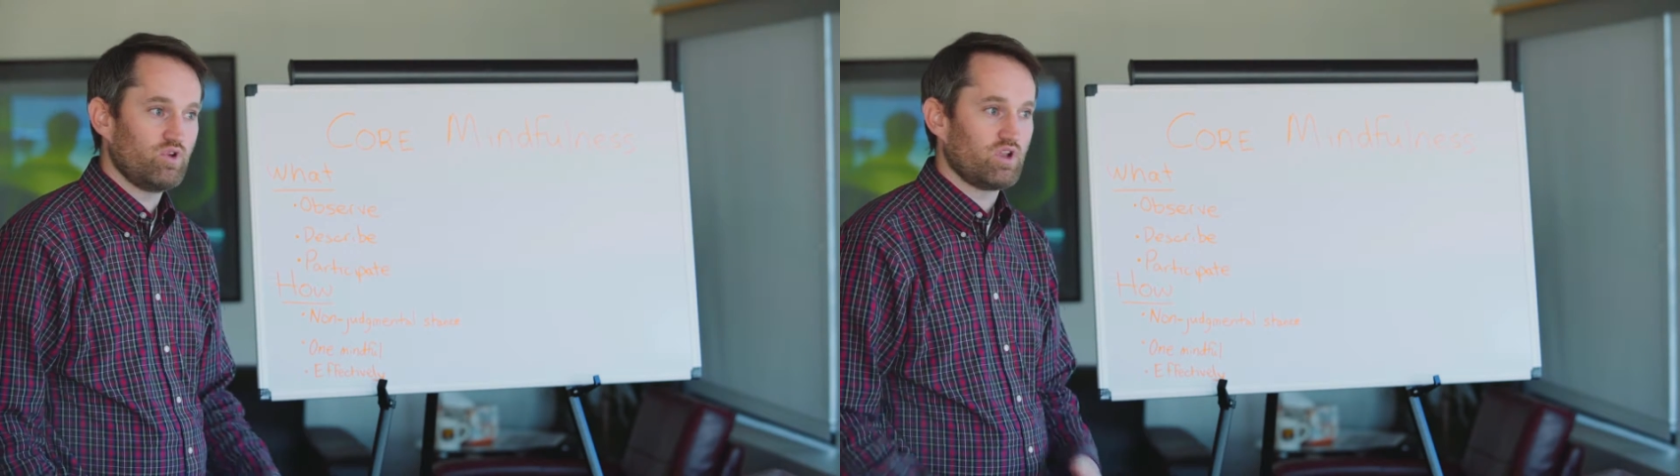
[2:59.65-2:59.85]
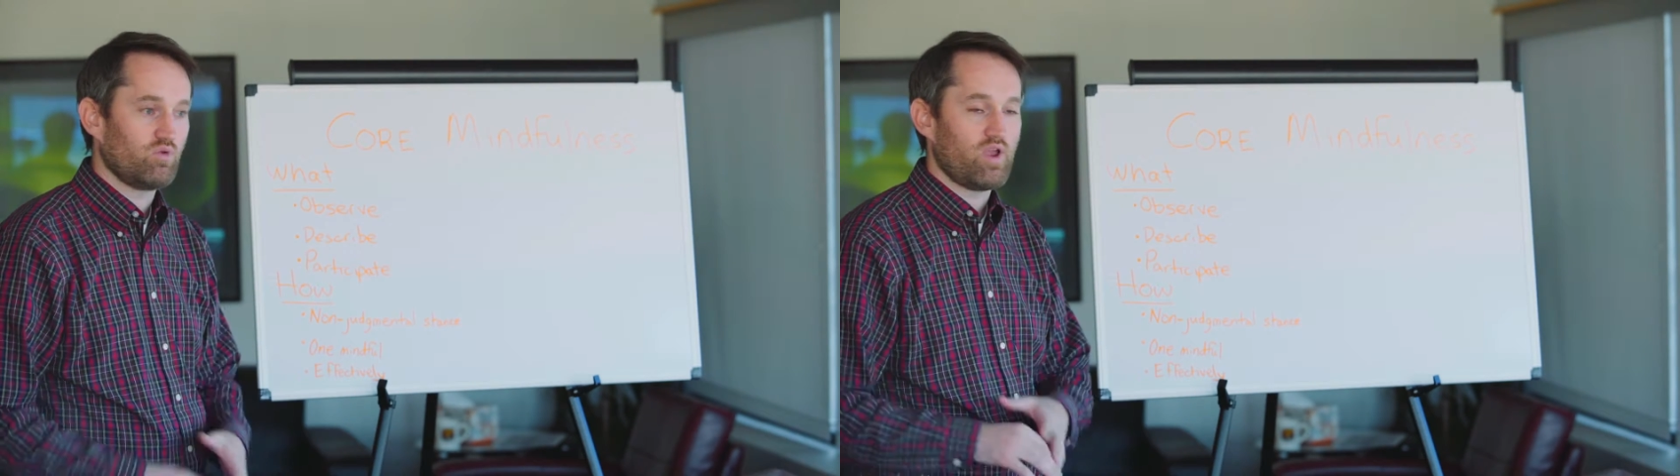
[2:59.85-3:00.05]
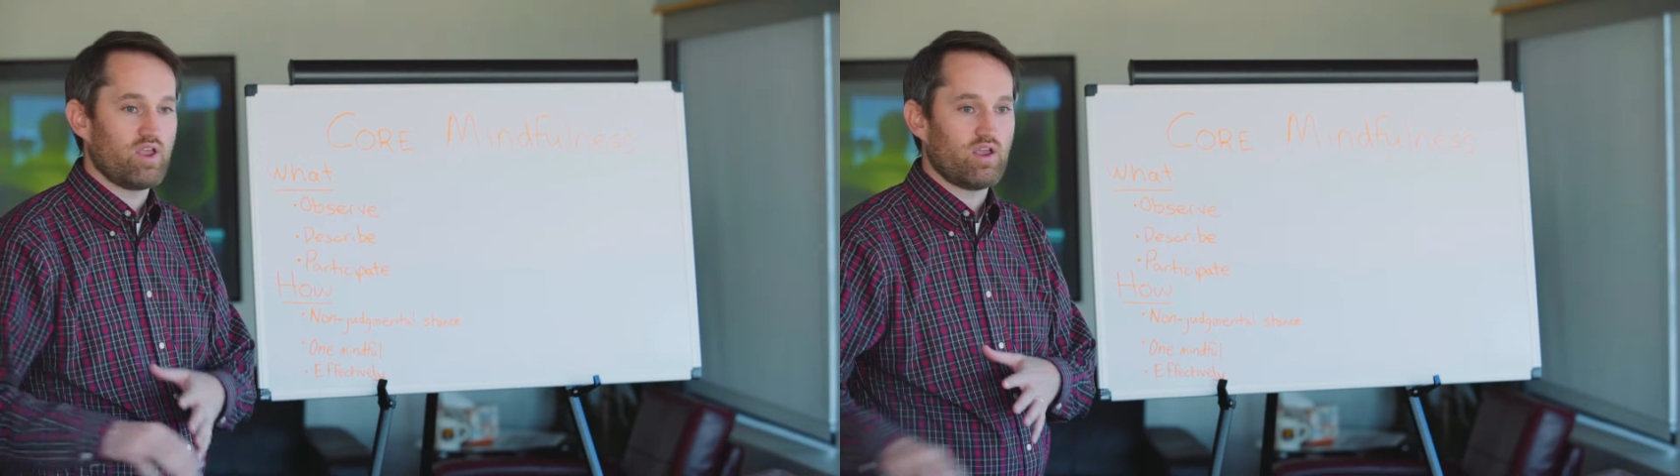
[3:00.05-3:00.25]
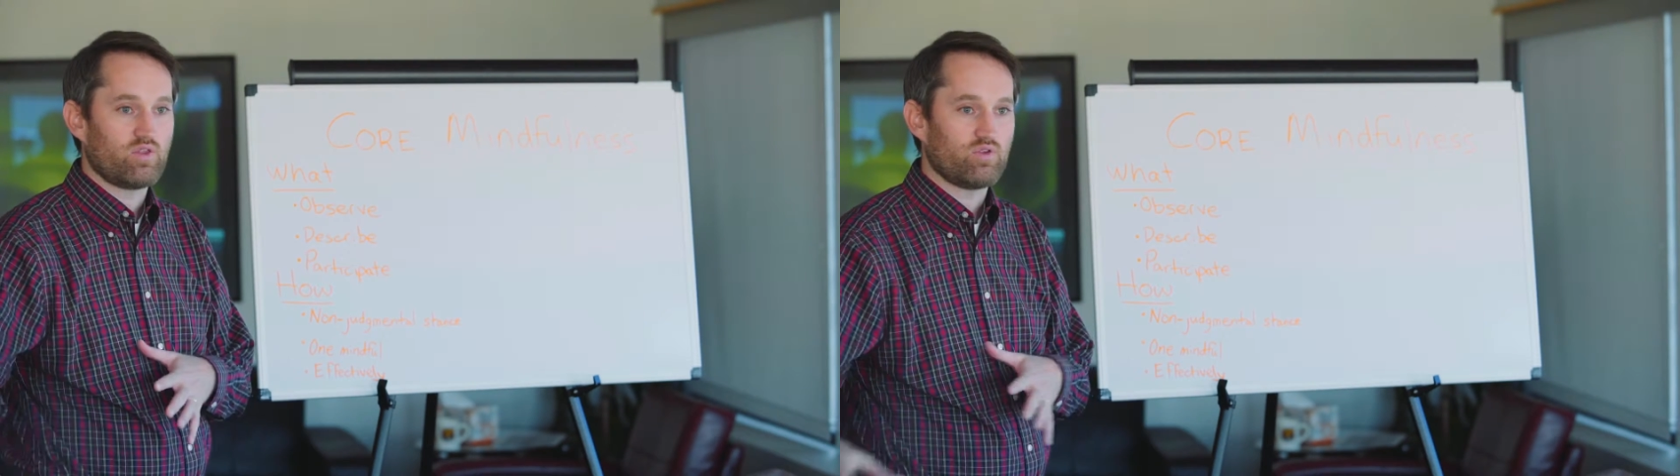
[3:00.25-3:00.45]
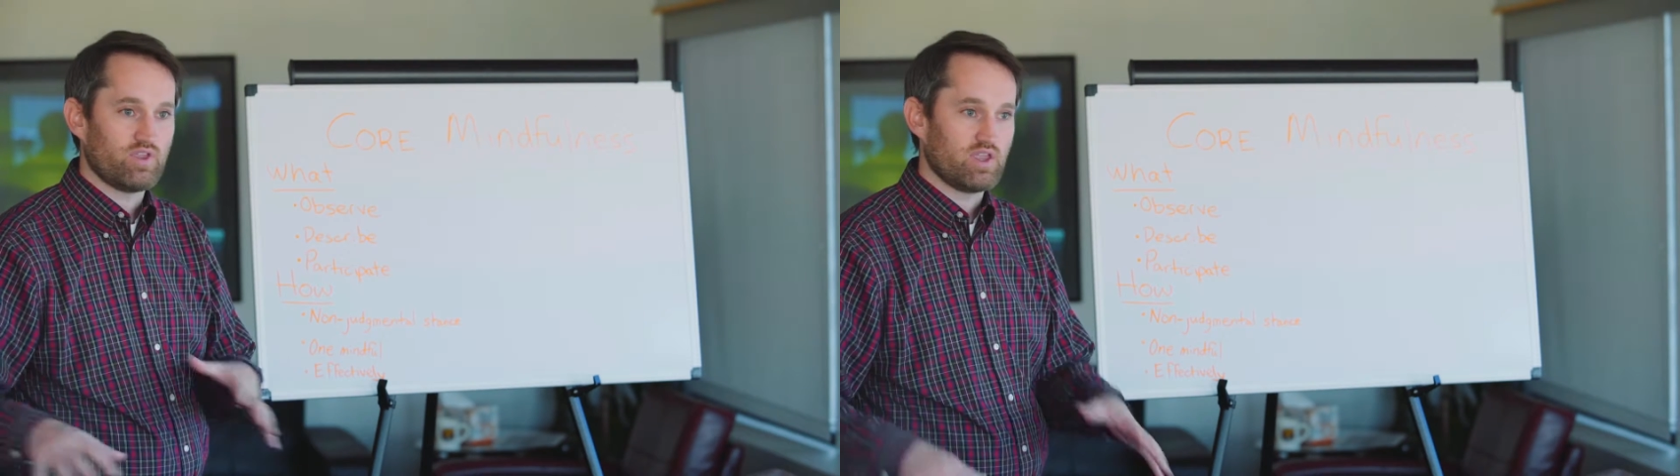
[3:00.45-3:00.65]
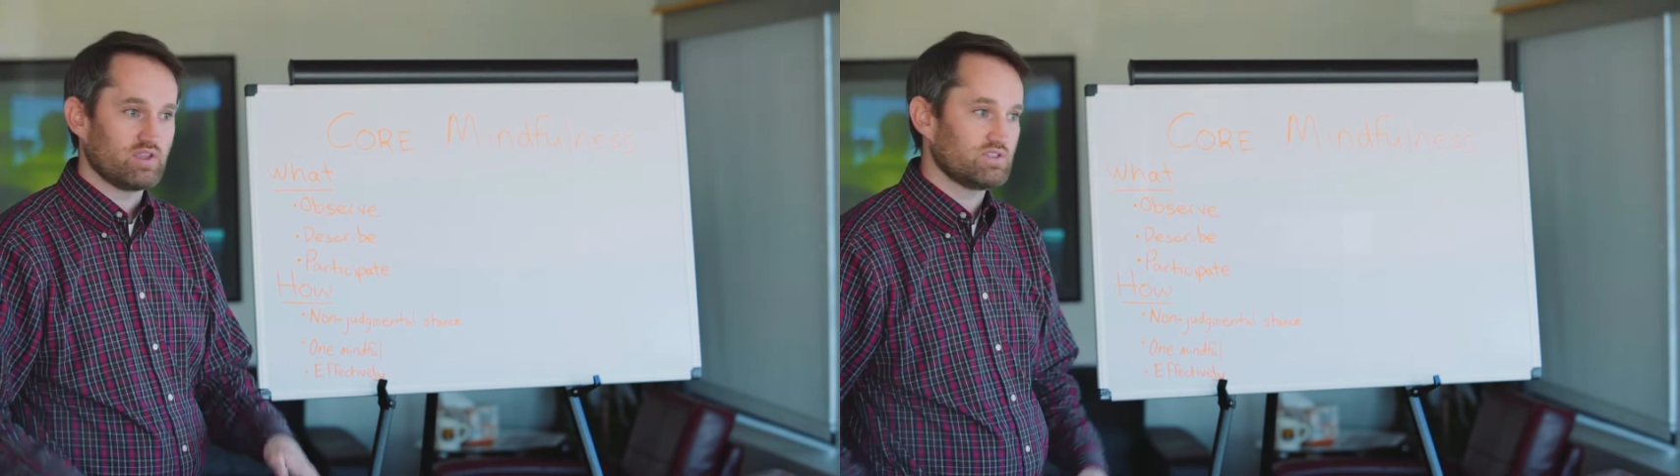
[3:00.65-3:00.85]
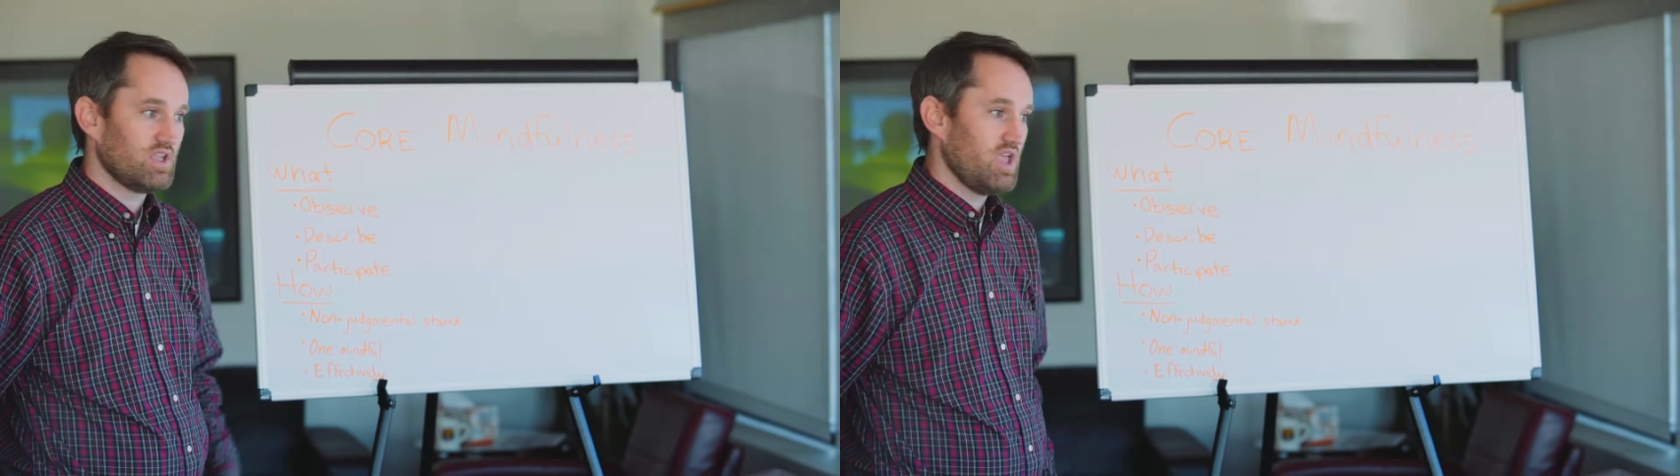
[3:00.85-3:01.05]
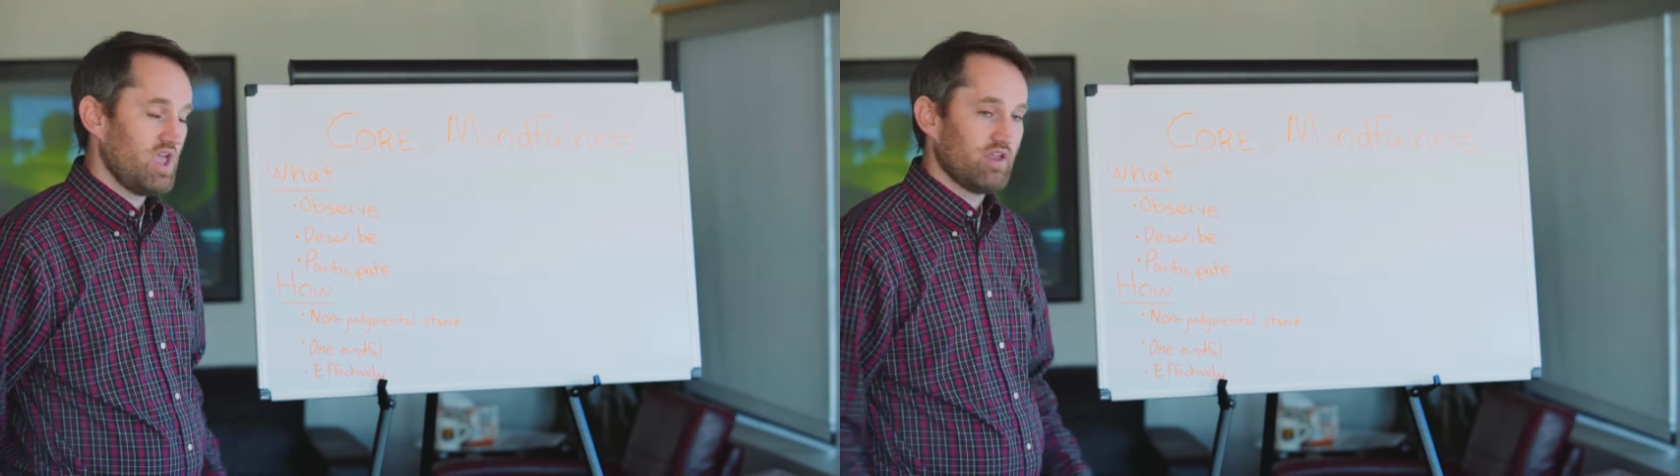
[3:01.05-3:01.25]
putting away other things,
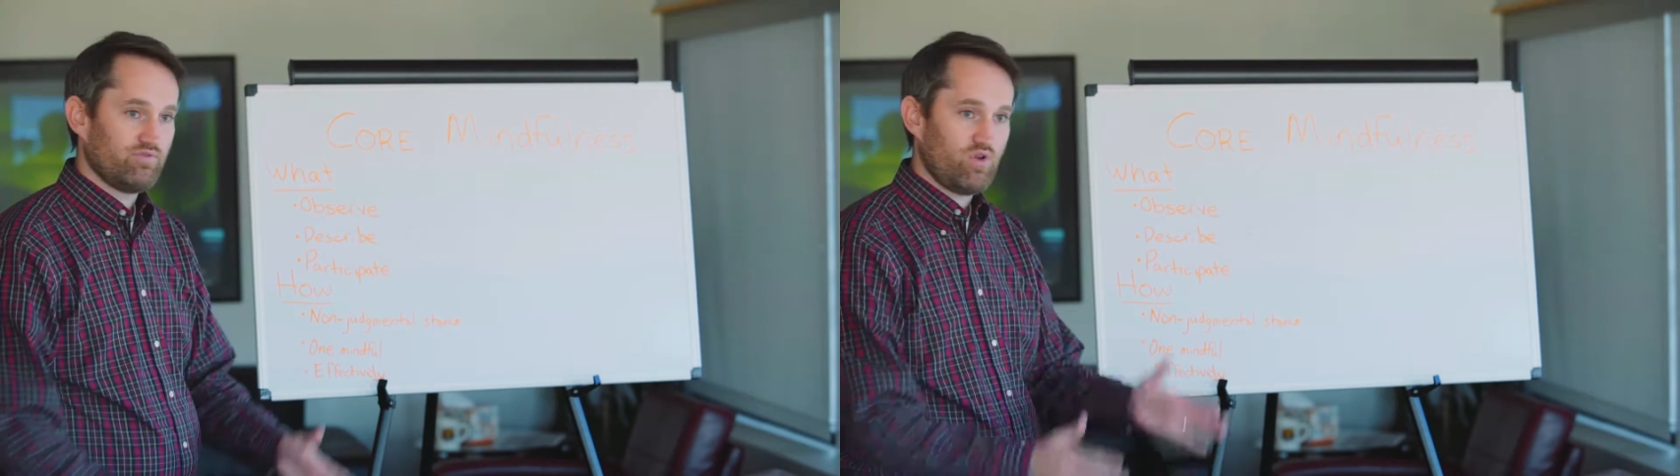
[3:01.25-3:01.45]
and